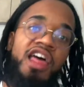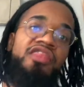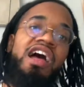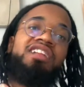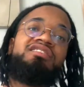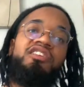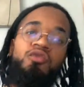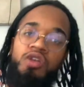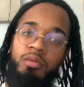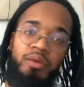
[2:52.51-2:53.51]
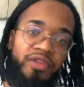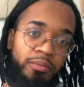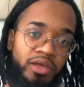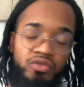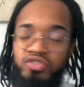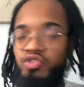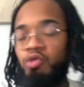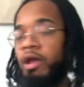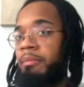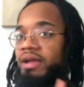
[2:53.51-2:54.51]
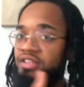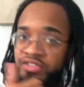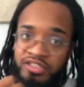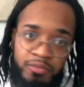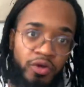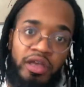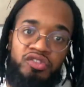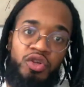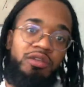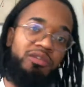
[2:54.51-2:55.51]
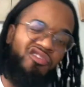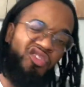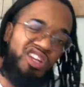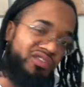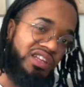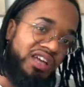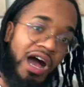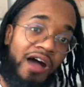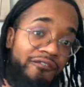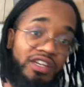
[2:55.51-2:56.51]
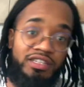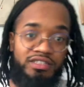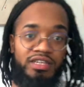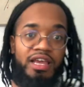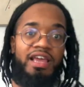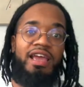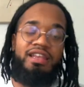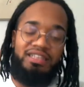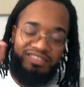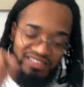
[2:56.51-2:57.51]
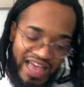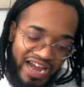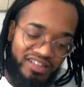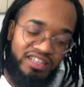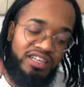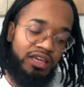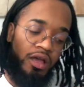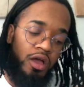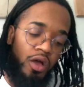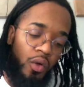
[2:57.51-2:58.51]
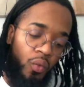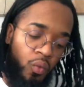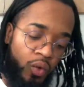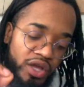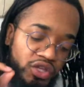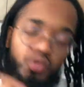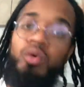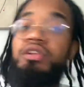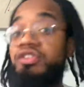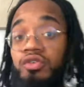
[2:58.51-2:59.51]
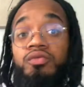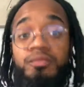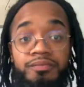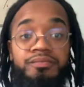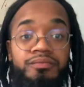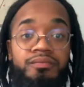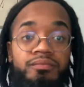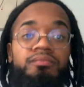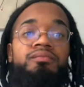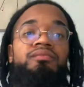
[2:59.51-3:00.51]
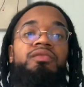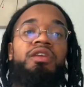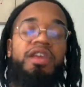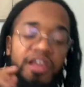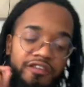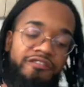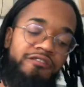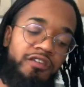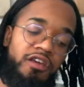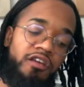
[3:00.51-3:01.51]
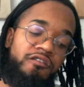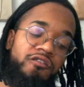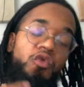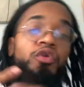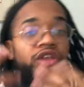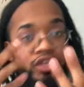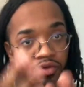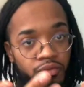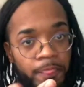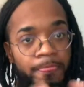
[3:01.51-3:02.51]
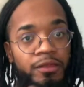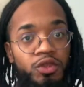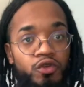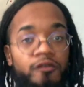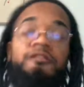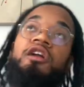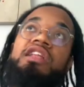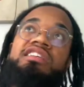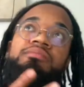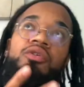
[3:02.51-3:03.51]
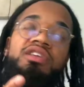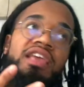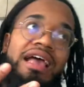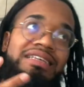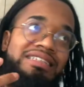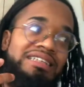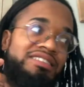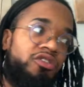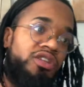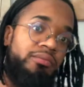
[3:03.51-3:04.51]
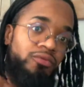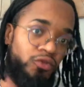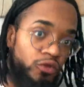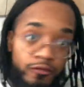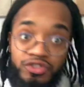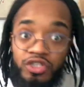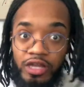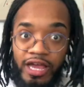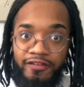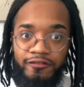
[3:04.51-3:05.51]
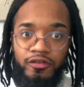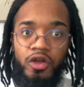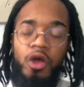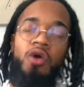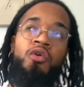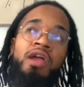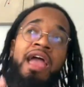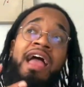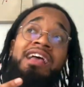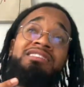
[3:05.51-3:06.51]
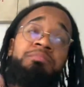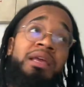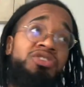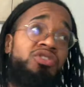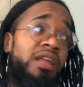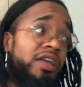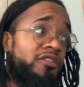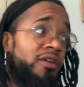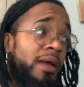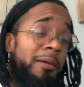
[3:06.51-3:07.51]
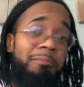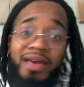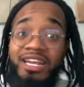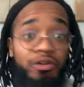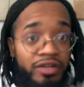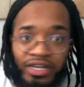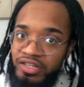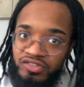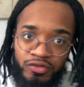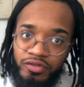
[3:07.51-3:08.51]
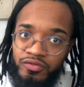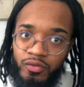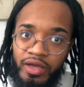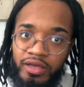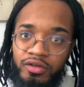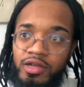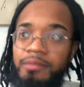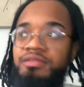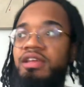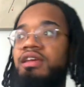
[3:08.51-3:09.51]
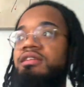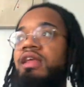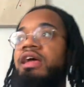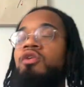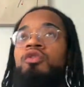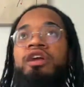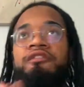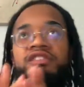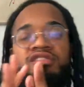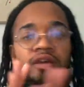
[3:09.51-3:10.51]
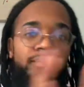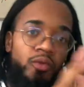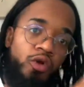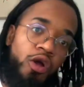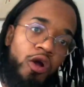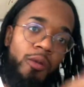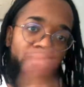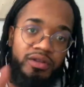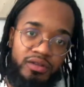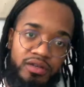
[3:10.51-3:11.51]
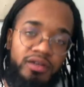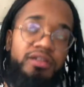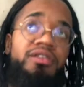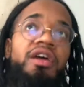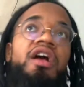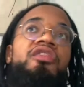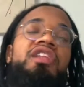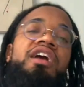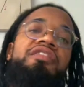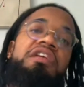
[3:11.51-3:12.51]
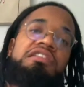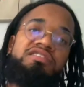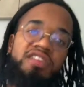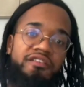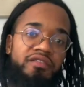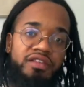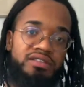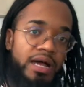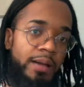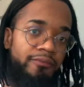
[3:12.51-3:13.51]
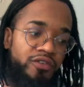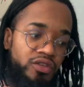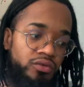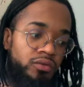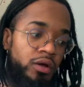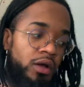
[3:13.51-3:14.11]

That stuff will come up that will make you just go right back to smoking. So you got to be really, really confident in exactly what you want to do. If for you felt like smoking hasn't necessarily improved your life or has made your life better in any sort of way, you know what I'm saying? Or if it's done more harm than good, then I think it's definitely time for you